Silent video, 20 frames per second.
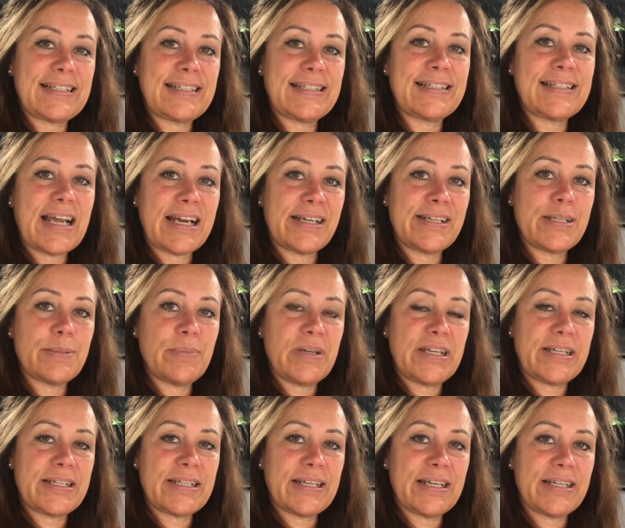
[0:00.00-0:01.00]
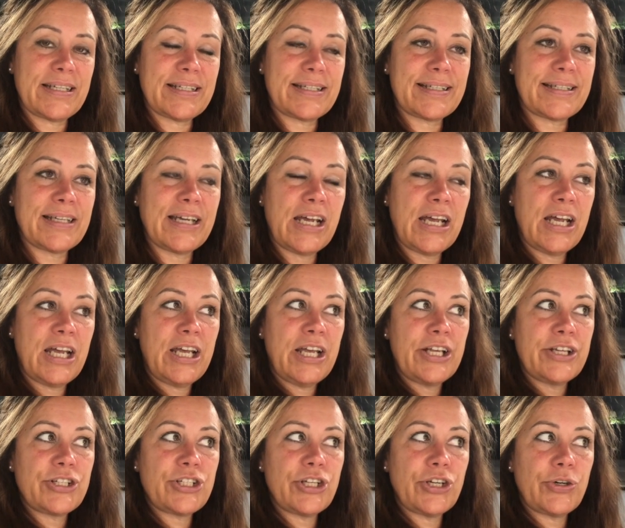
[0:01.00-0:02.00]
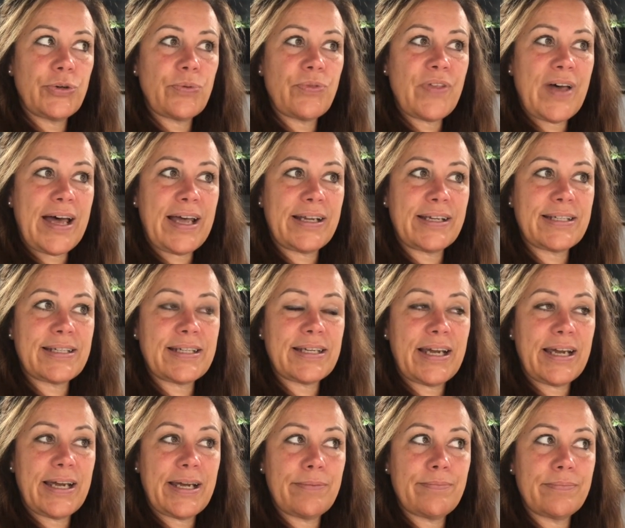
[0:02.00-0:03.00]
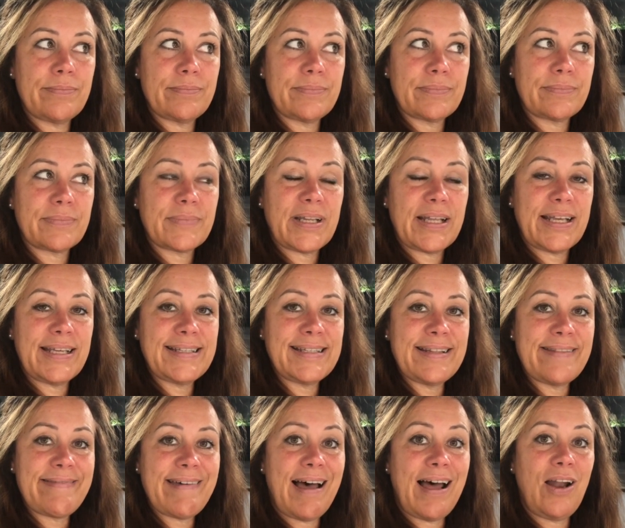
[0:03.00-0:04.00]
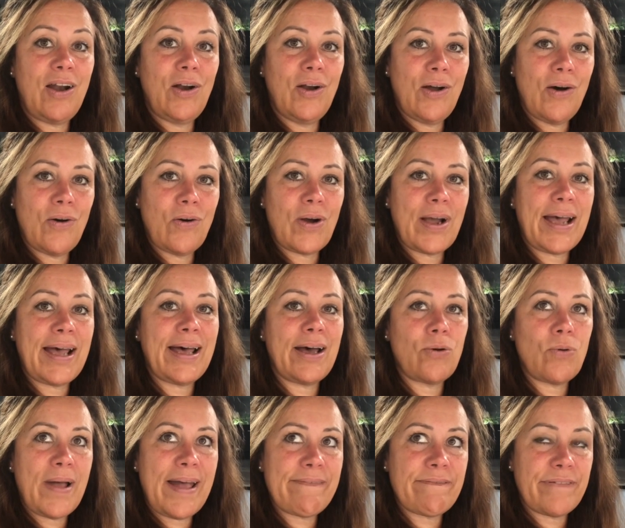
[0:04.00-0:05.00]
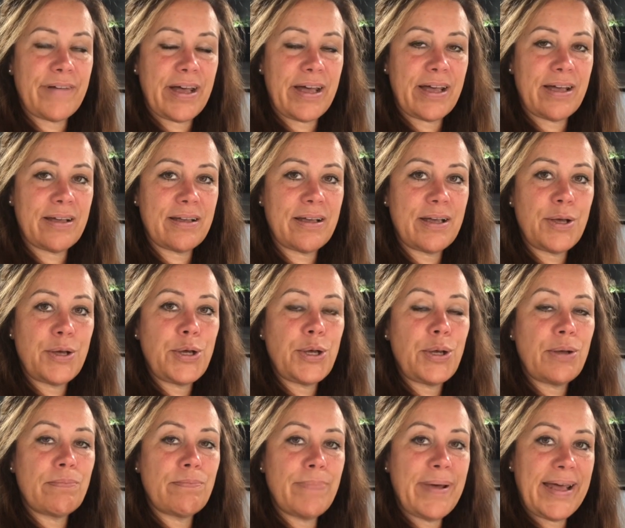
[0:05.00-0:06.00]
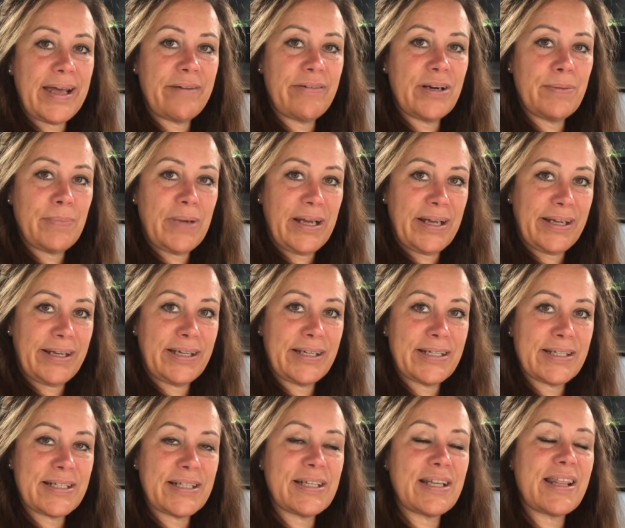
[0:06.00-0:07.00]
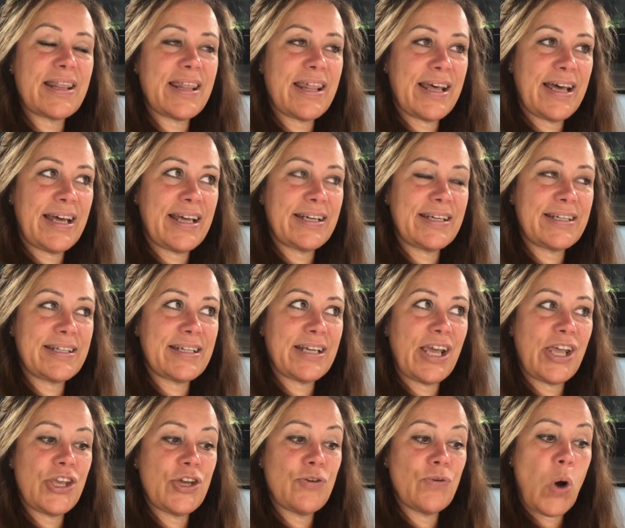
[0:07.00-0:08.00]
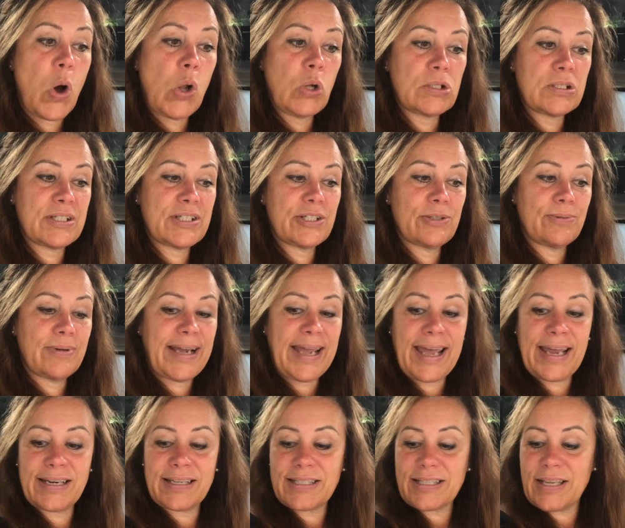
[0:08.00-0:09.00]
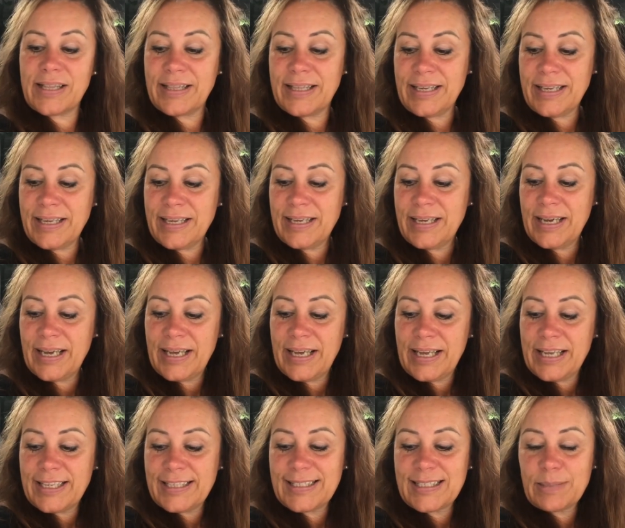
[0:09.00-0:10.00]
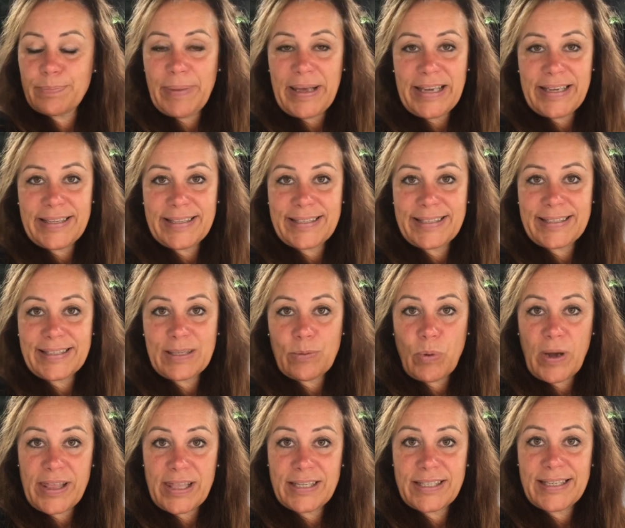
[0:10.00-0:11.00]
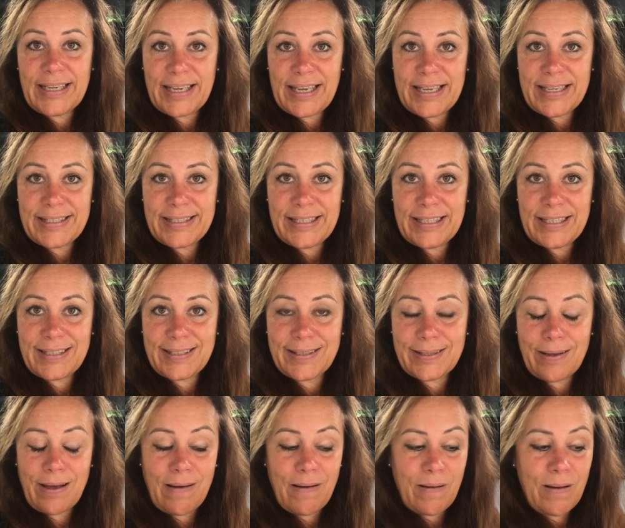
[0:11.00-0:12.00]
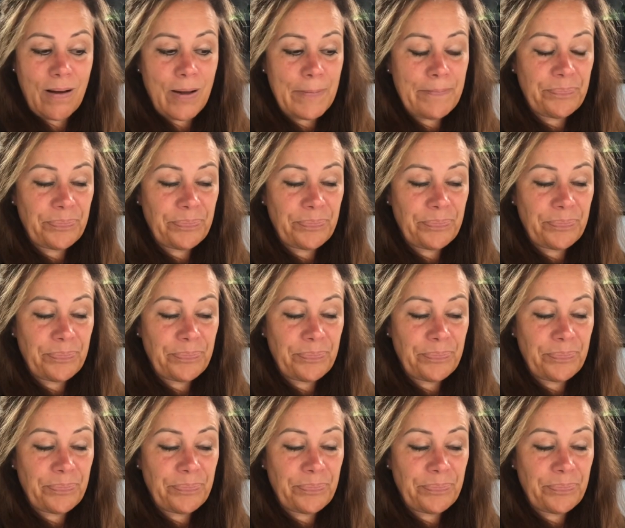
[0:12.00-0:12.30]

centimetres. So that um, not that long. However, bear in mind that you also get the space where the dicky seats are